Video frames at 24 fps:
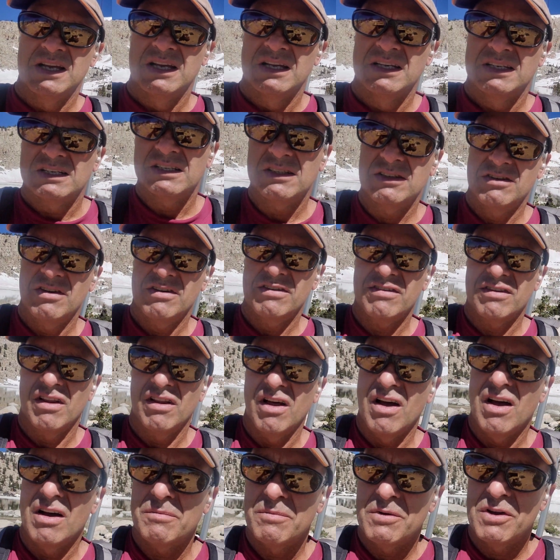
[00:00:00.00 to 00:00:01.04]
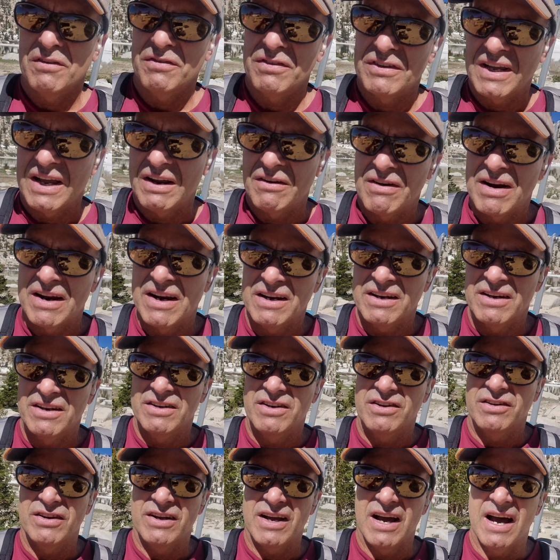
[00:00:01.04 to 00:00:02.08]
just cruising along, beautiful day. Ran into
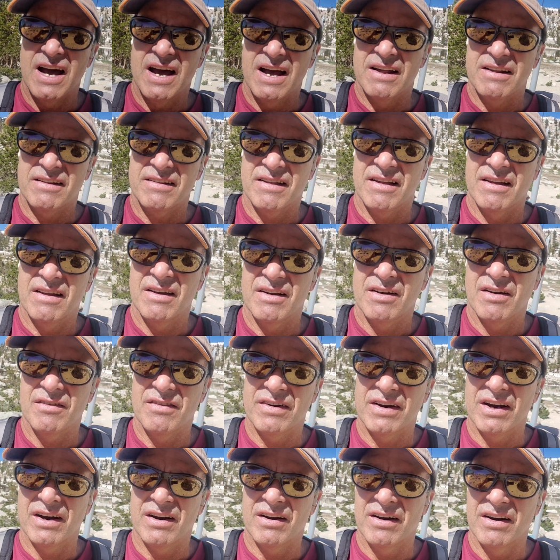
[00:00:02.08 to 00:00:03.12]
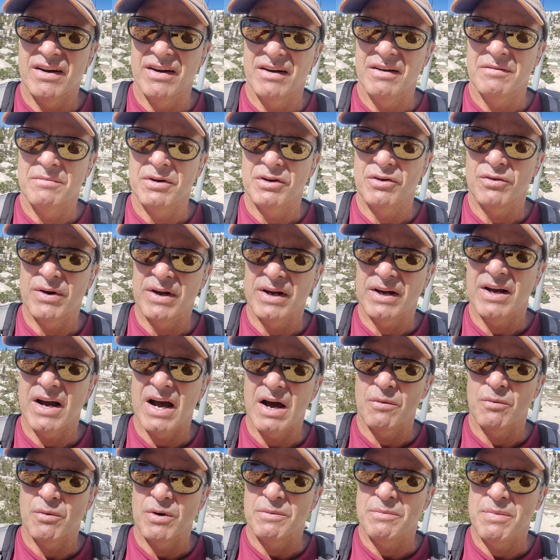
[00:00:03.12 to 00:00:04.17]
two guys over here in between
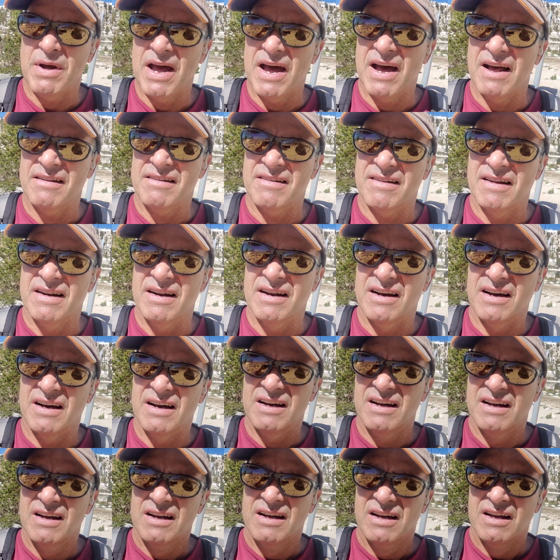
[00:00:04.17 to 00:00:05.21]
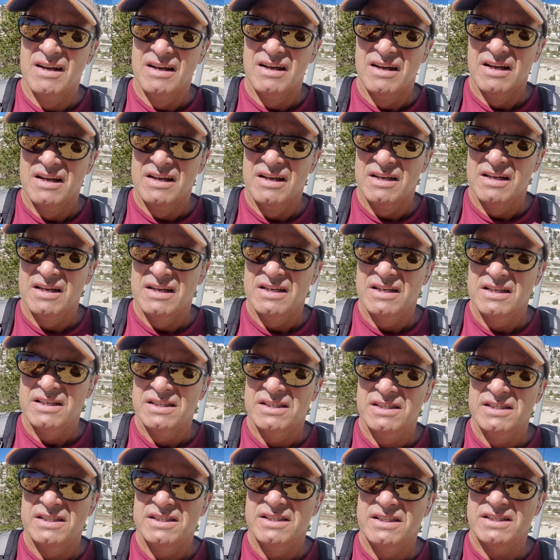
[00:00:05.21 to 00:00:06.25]
Cottonwood Pass
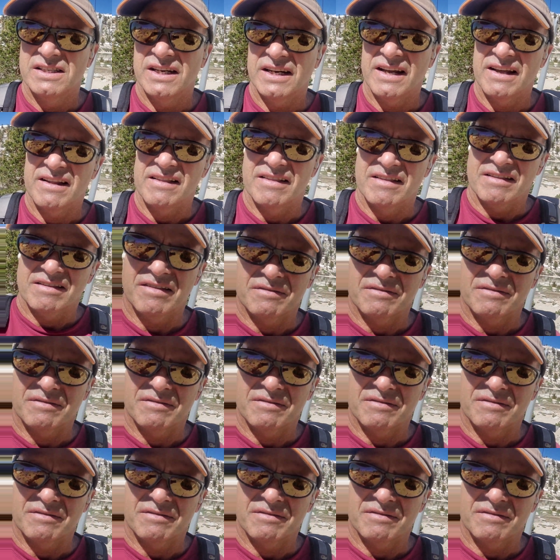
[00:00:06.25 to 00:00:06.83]
and Chicken